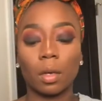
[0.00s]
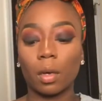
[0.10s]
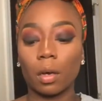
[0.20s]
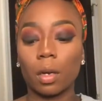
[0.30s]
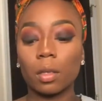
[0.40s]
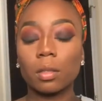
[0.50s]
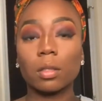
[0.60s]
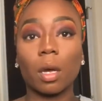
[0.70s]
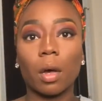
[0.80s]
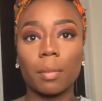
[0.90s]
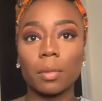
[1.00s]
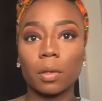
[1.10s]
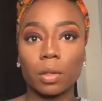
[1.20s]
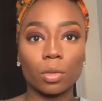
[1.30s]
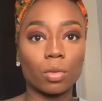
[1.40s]
All right, so I'm
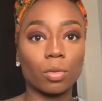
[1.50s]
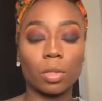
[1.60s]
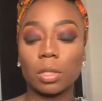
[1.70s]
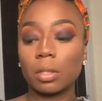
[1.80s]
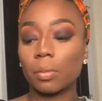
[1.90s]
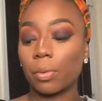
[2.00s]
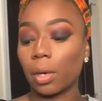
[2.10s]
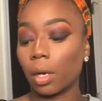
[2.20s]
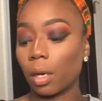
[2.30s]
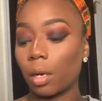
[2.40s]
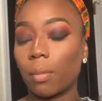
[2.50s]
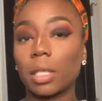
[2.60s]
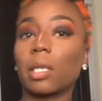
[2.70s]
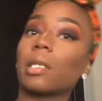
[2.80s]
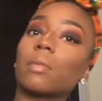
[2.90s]
going to spray my
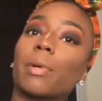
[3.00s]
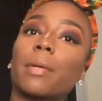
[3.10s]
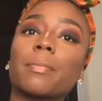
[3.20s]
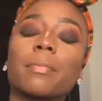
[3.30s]
setting spray.